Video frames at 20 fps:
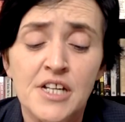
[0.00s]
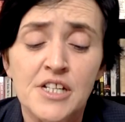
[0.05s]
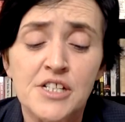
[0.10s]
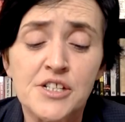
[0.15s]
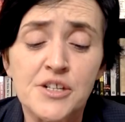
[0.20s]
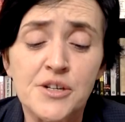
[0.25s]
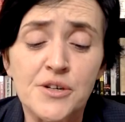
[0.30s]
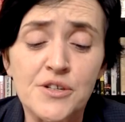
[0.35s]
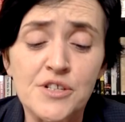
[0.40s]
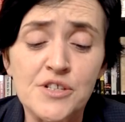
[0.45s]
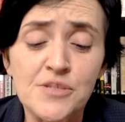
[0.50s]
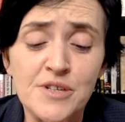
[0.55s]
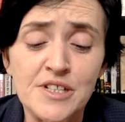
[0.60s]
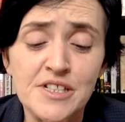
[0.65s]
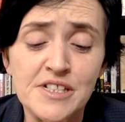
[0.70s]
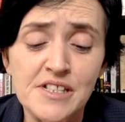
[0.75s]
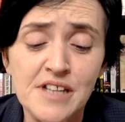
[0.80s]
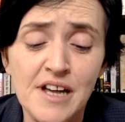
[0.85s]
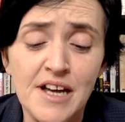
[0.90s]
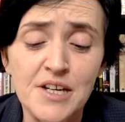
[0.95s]
Schools will
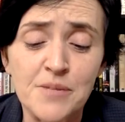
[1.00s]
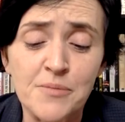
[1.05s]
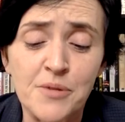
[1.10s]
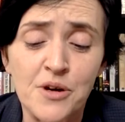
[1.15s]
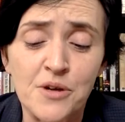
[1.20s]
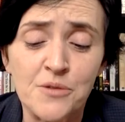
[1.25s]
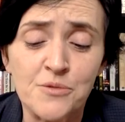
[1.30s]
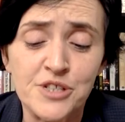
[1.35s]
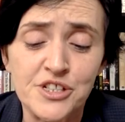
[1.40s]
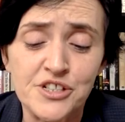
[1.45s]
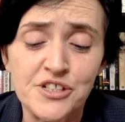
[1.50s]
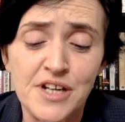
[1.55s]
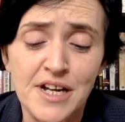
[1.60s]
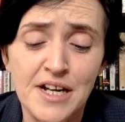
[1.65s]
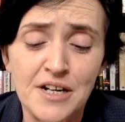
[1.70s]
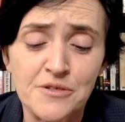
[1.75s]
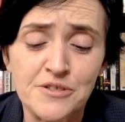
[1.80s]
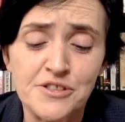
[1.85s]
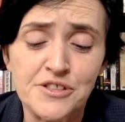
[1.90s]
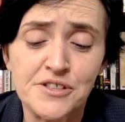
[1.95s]
decide upon which
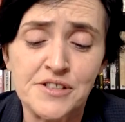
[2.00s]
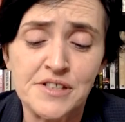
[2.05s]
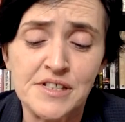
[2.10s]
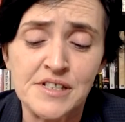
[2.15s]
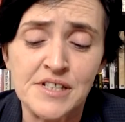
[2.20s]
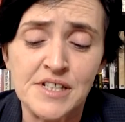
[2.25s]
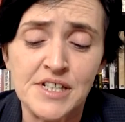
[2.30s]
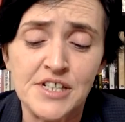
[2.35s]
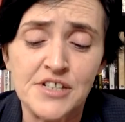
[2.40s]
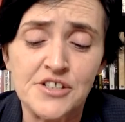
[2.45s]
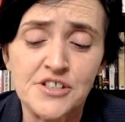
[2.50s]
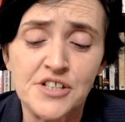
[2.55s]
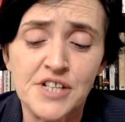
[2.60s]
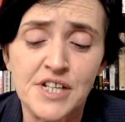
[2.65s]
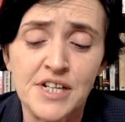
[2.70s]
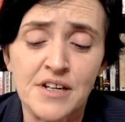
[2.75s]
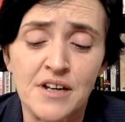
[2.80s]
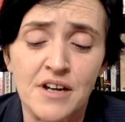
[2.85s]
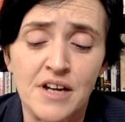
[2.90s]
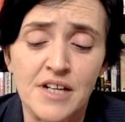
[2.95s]
languages to teach
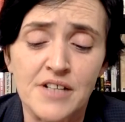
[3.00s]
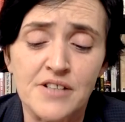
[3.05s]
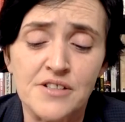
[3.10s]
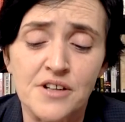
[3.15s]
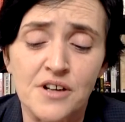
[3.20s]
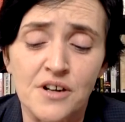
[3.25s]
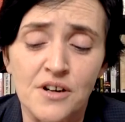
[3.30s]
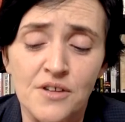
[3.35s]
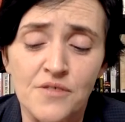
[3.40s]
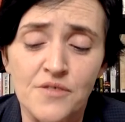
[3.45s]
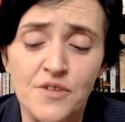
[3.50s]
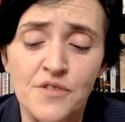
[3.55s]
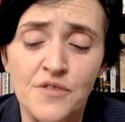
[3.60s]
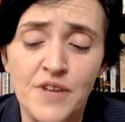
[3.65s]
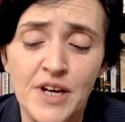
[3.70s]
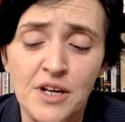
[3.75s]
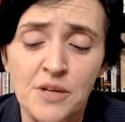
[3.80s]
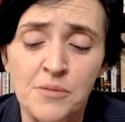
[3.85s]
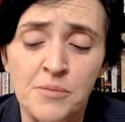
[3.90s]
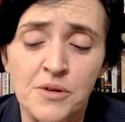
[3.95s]
in light of
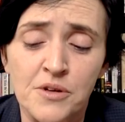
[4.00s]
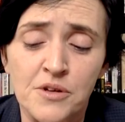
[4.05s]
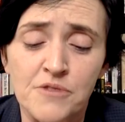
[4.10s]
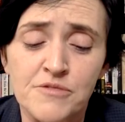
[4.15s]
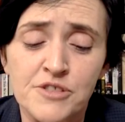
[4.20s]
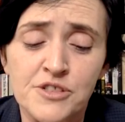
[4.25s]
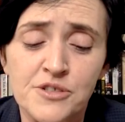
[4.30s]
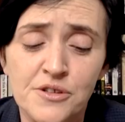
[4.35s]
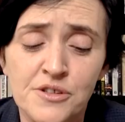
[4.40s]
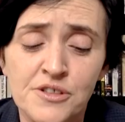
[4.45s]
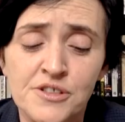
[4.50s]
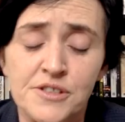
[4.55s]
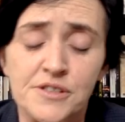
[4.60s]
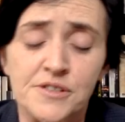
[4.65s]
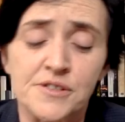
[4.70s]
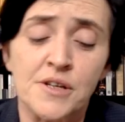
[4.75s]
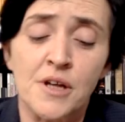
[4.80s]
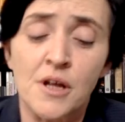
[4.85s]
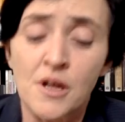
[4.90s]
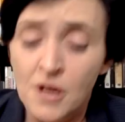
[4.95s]
available
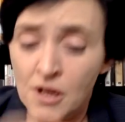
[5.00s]
resources.